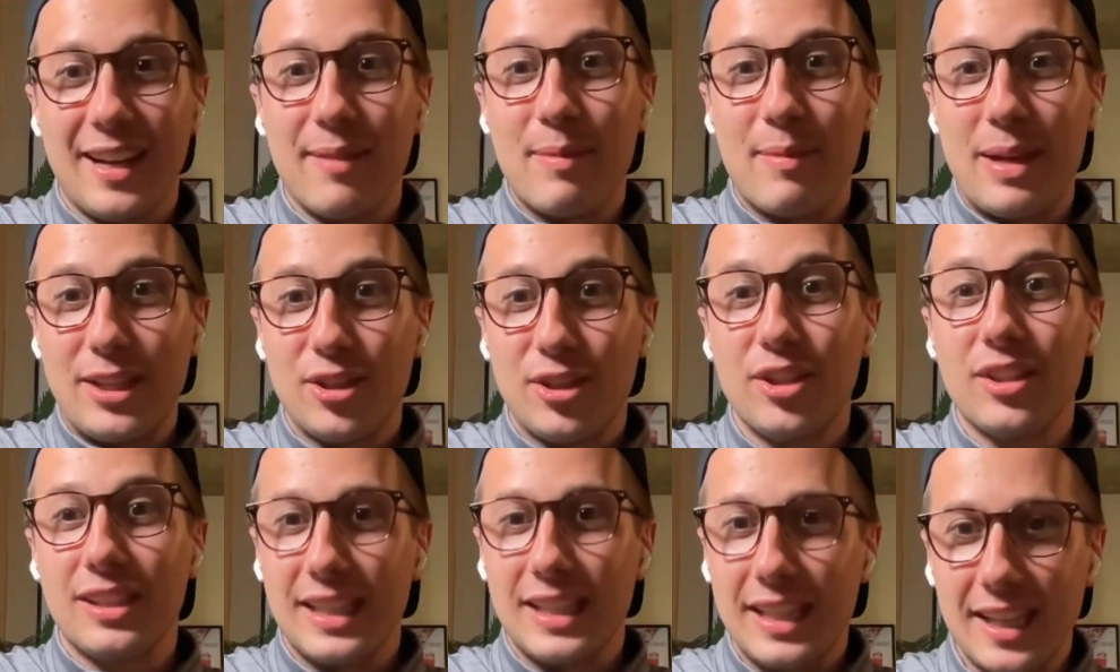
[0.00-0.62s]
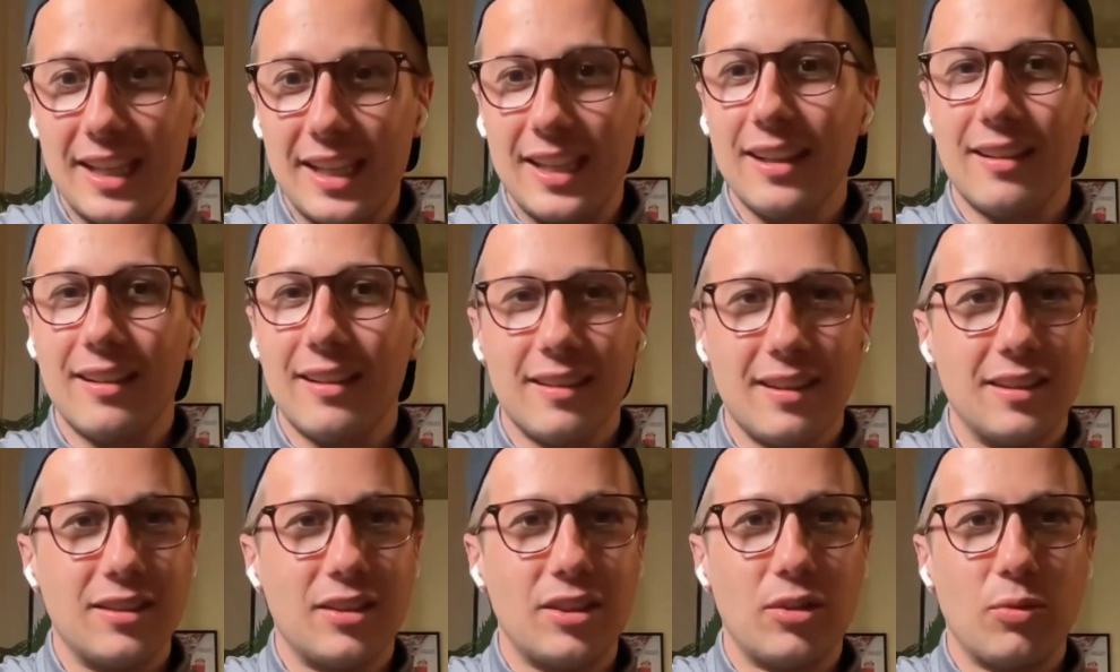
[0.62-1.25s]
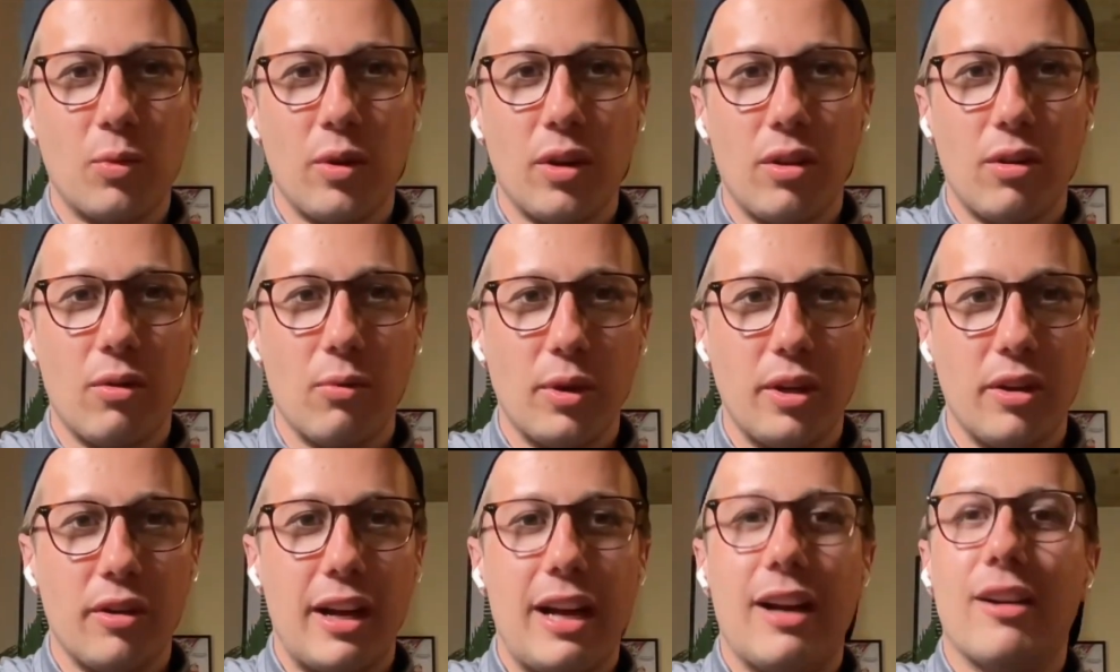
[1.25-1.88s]
I made see this is where
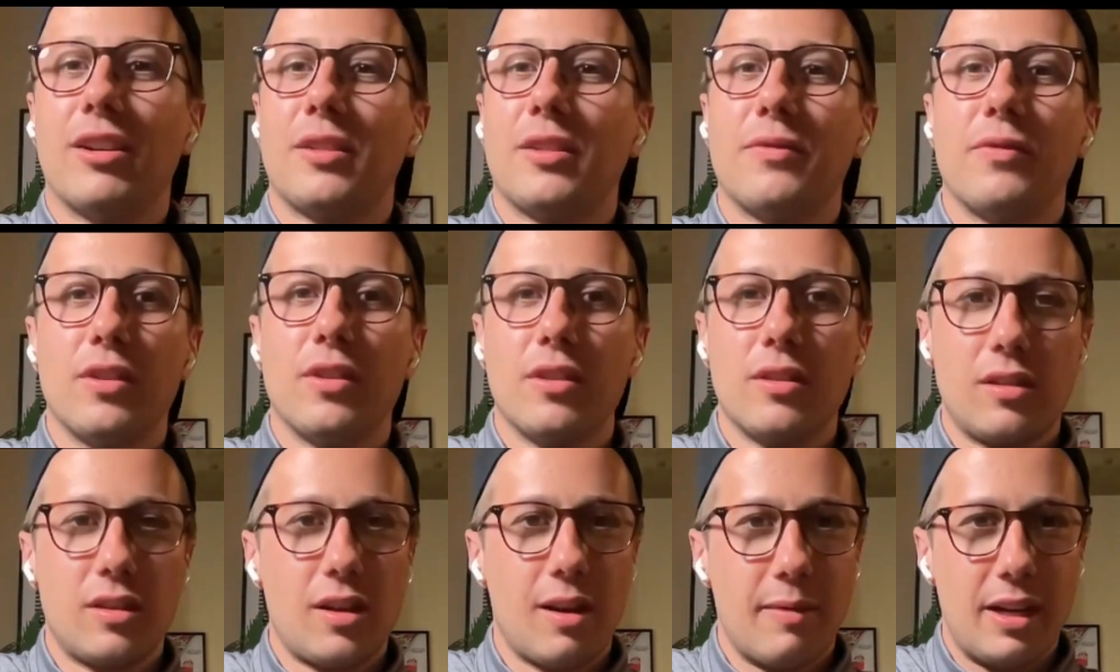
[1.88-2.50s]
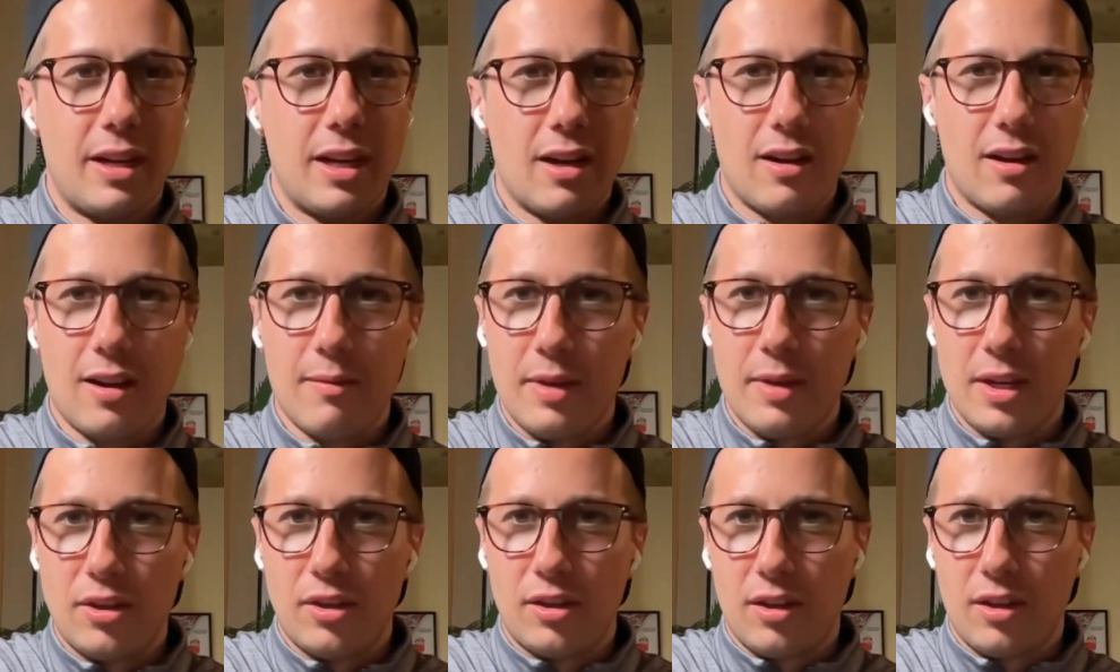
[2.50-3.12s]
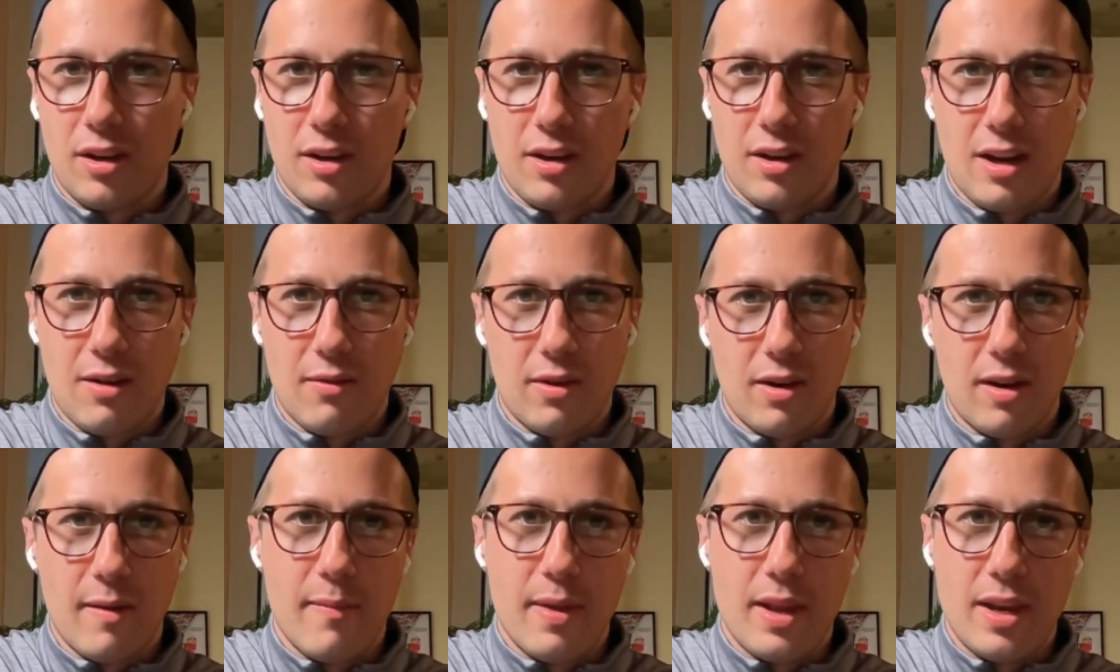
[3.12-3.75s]
the real Alex Virden's coming out. I made sure to
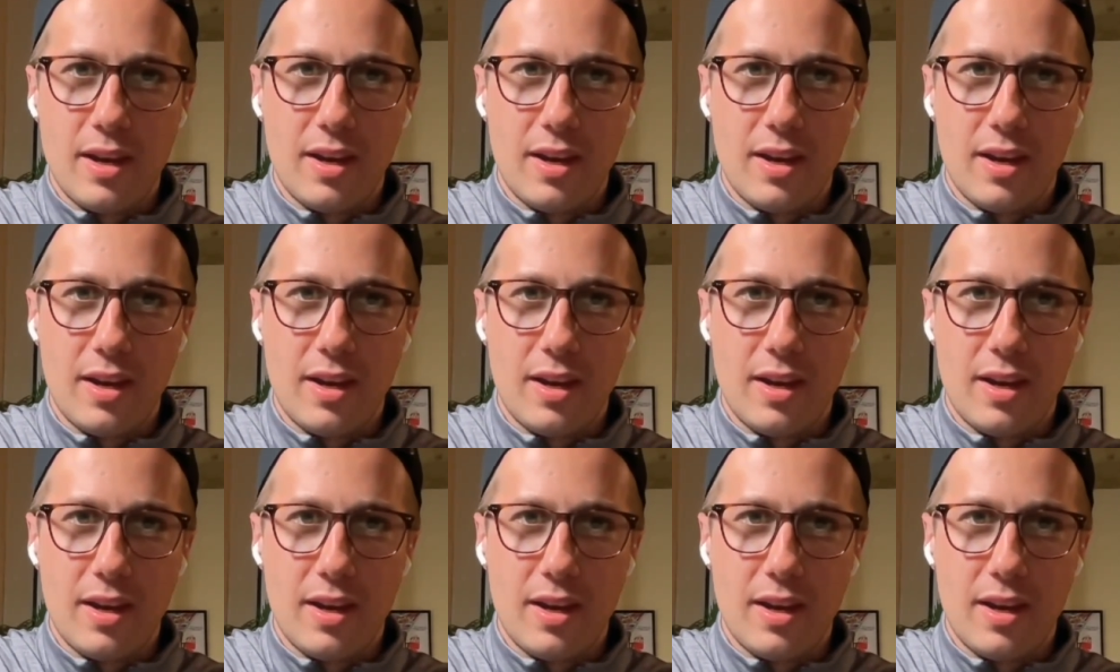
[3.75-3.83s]
not wear a